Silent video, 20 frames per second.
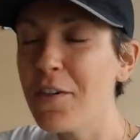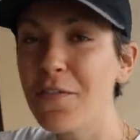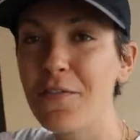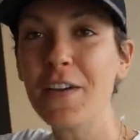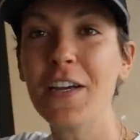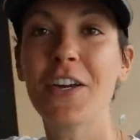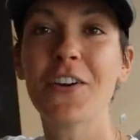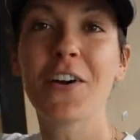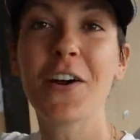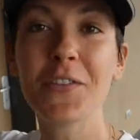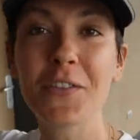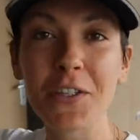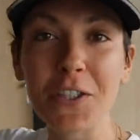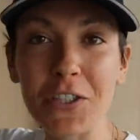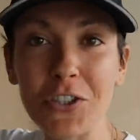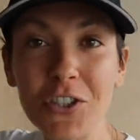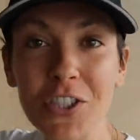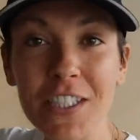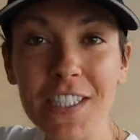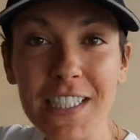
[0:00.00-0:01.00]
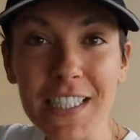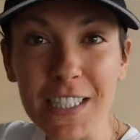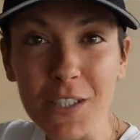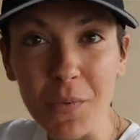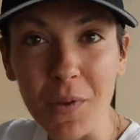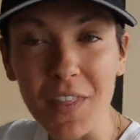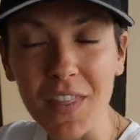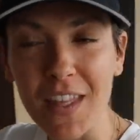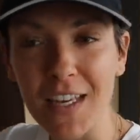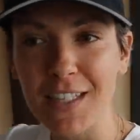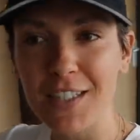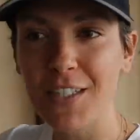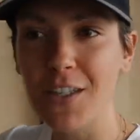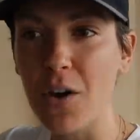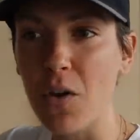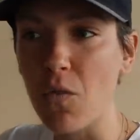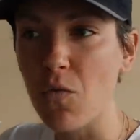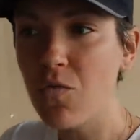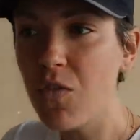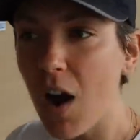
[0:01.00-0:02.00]
figure out the logistics when things
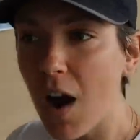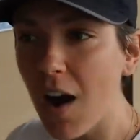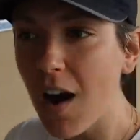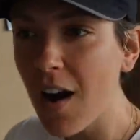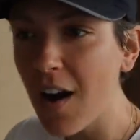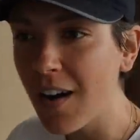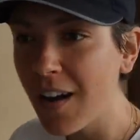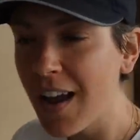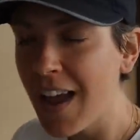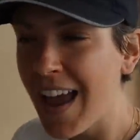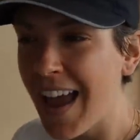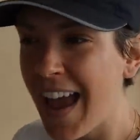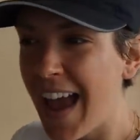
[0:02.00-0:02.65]
go wrong.